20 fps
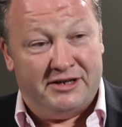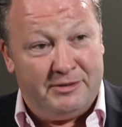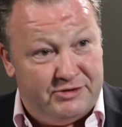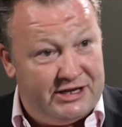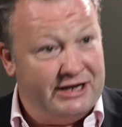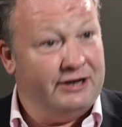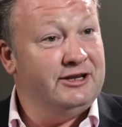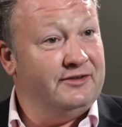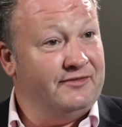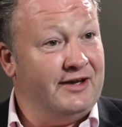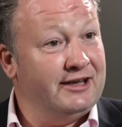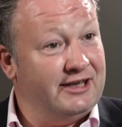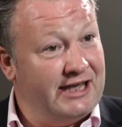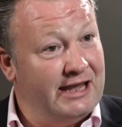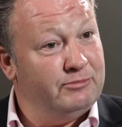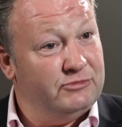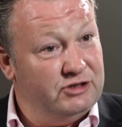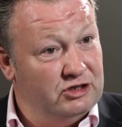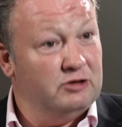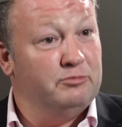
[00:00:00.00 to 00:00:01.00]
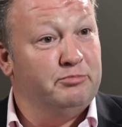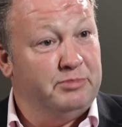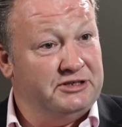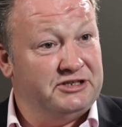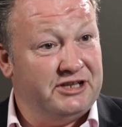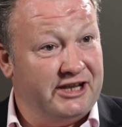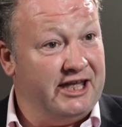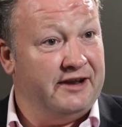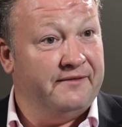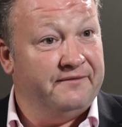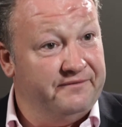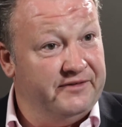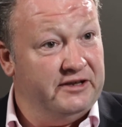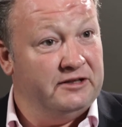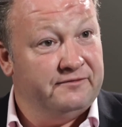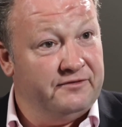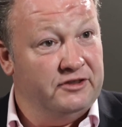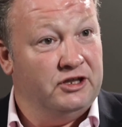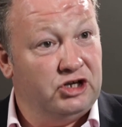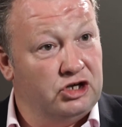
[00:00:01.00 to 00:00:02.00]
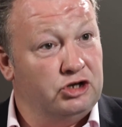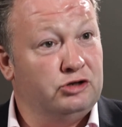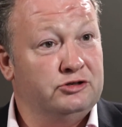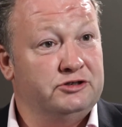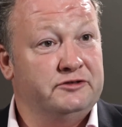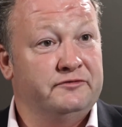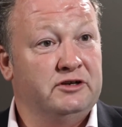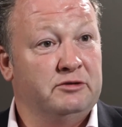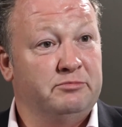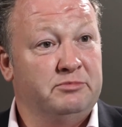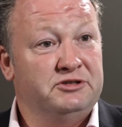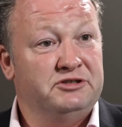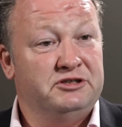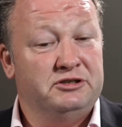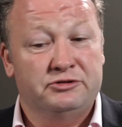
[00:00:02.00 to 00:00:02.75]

I'm telling you, if I came to your business, I get a feel for the culture of your business.